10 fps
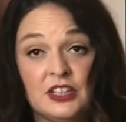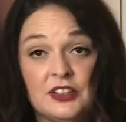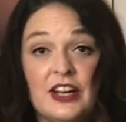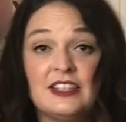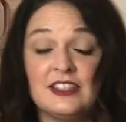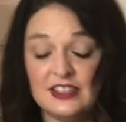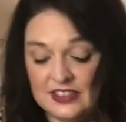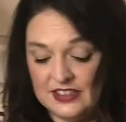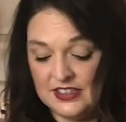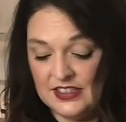you guys,
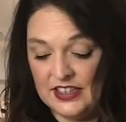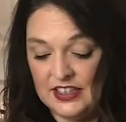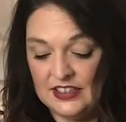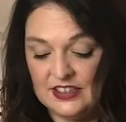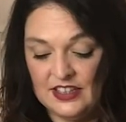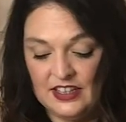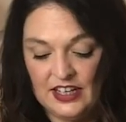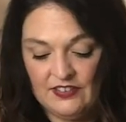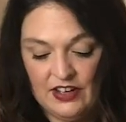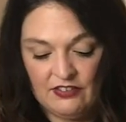this is the stickiest thing
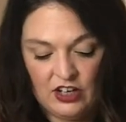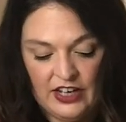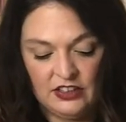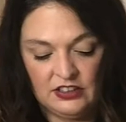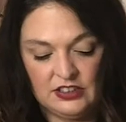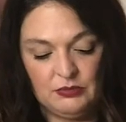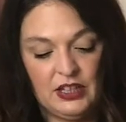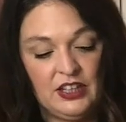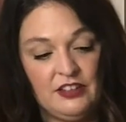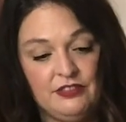I've ever held in
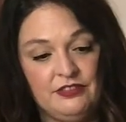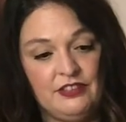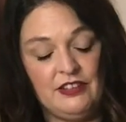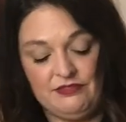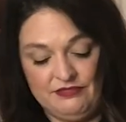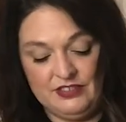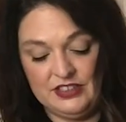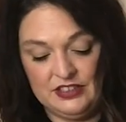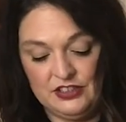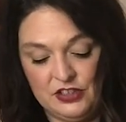my life.
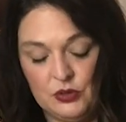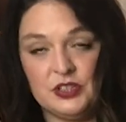This is so